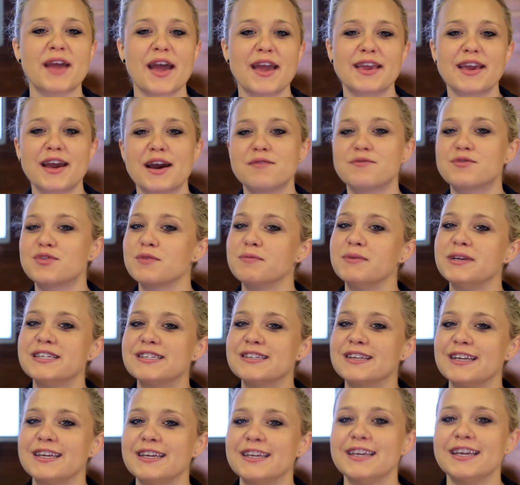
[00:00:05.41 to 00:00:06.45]
I come from
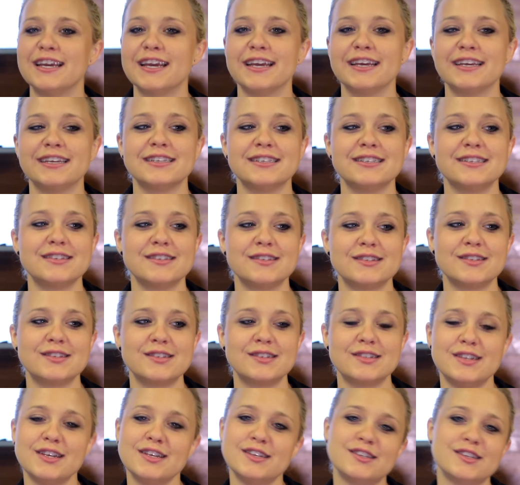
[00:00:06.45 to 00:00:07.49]
Italy and
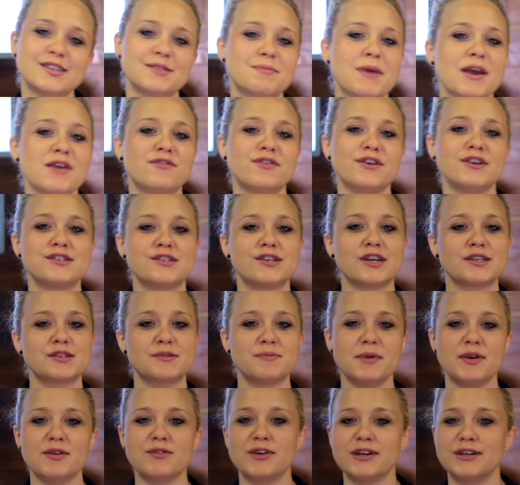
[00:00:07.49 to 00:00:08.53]
this is my first
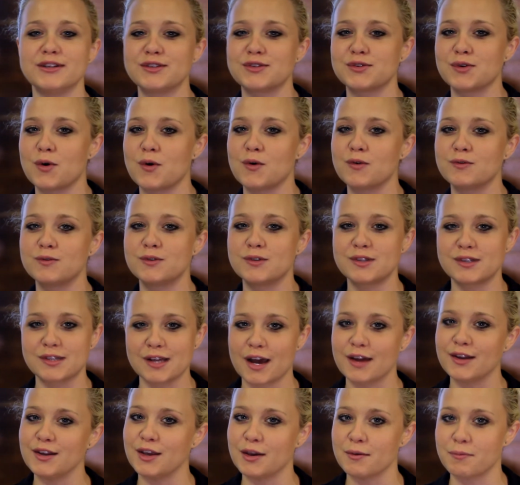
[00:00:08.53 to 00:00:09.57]
experience of
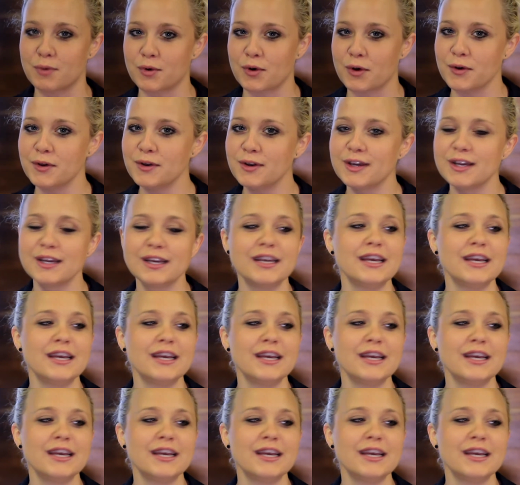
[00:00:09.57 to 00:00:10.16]
studying abroad